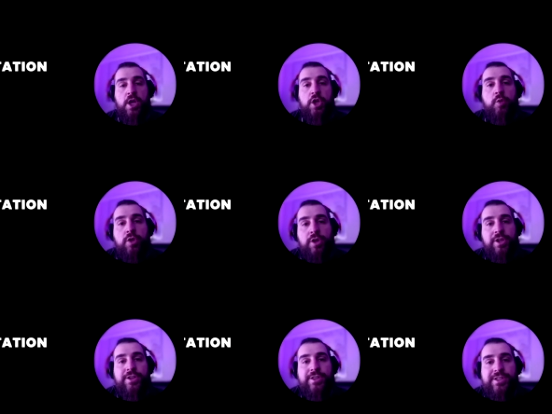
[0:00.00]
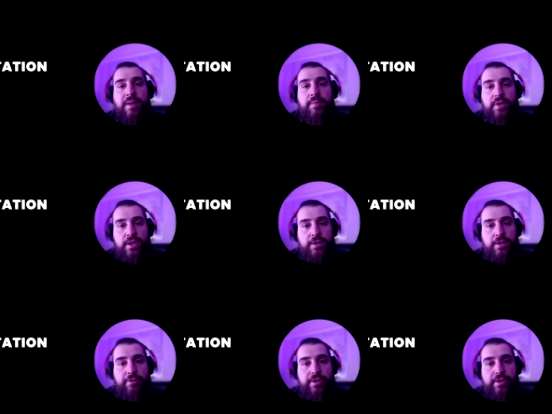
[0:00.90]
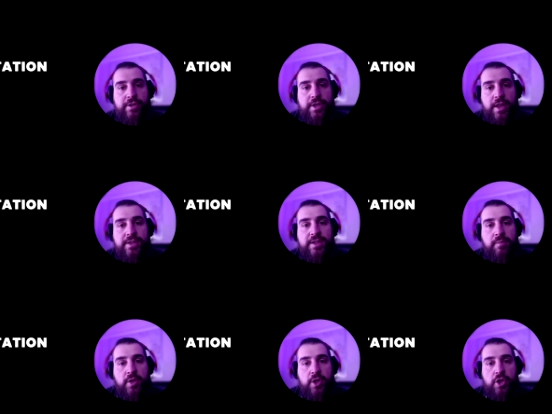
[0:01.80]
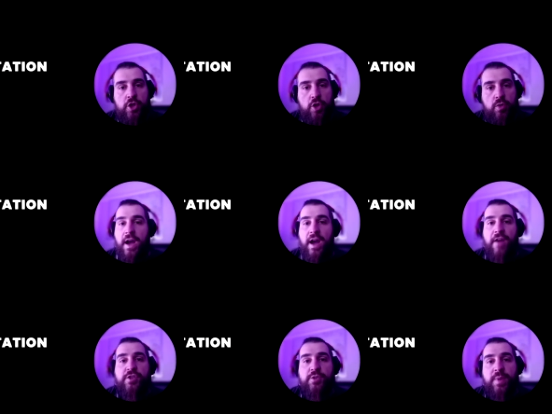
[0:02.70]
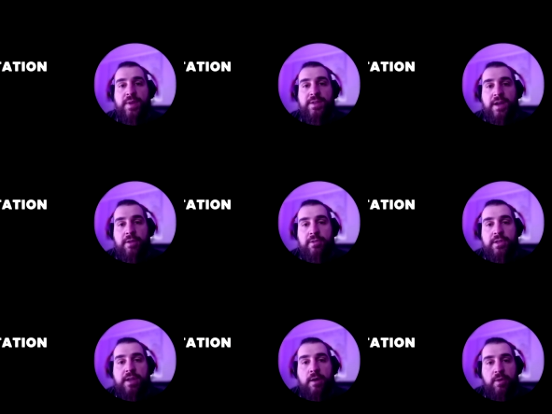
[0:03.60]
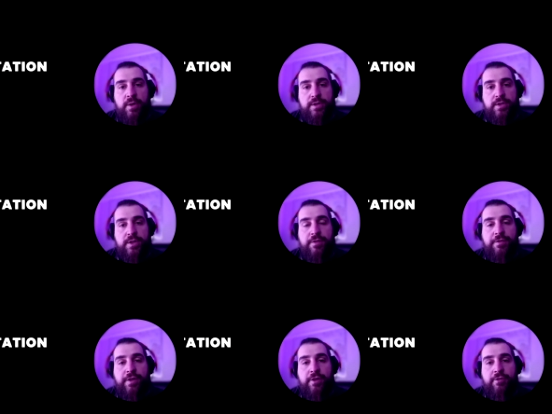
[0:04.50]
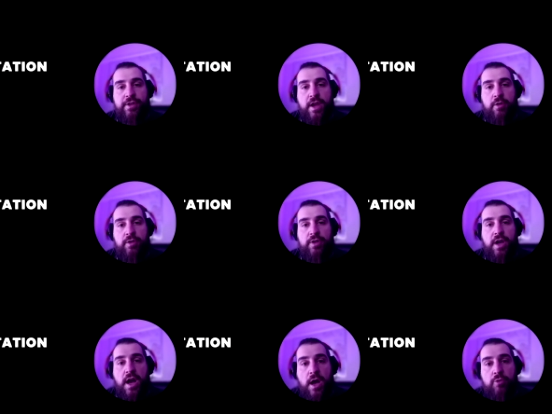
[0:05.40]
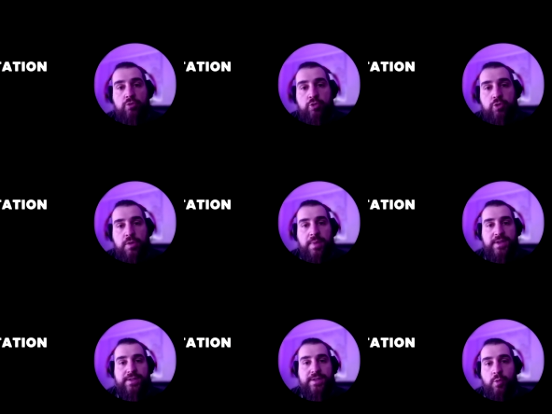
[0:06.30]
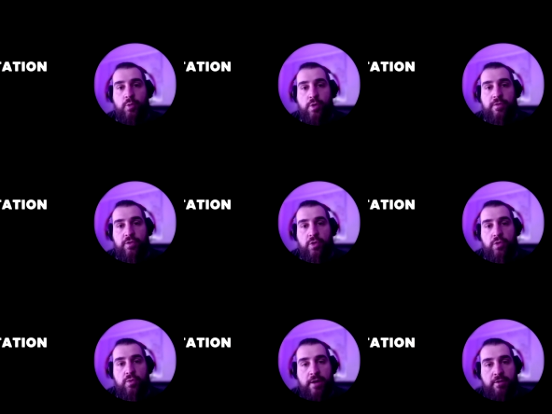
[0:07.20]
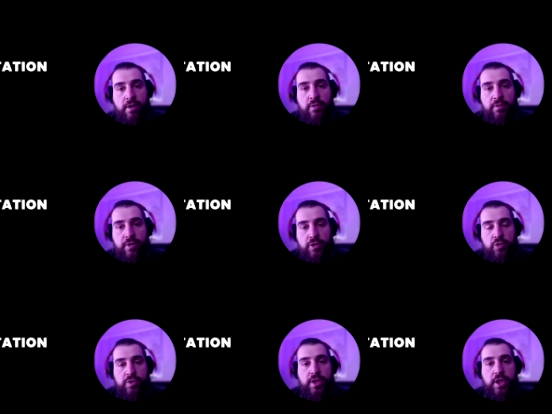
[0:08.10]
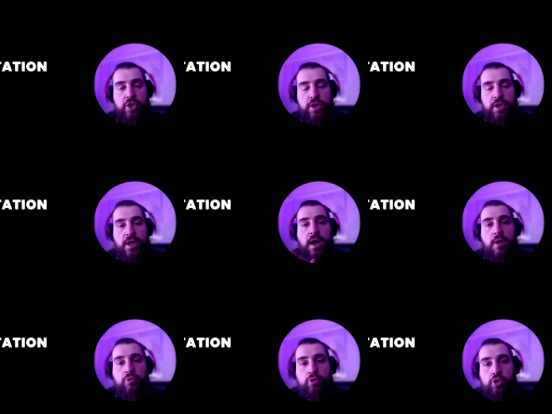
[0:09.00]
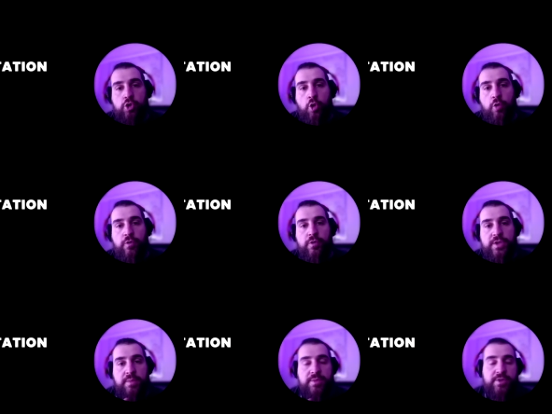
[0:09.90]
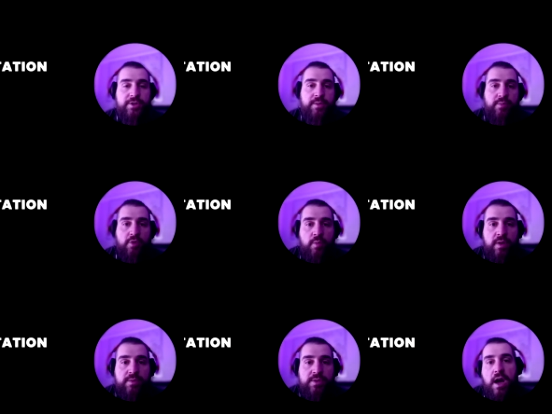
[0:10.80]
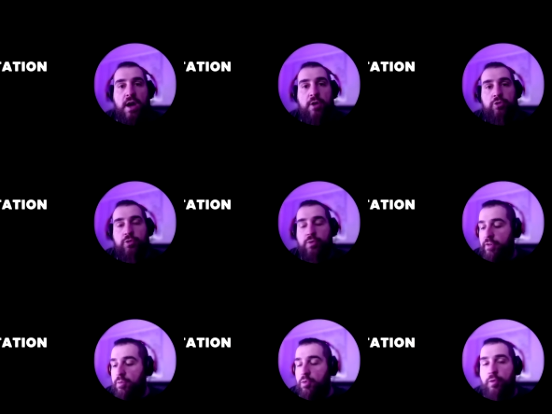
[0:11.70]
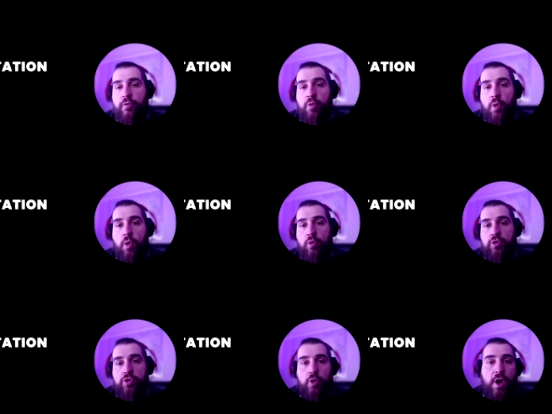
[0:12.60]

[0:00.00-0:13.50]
you will learn something different in something new. I have spent countless hours figuring out how to do the best workflow around virtual staging, how to solve some certain problems, how to remove walls,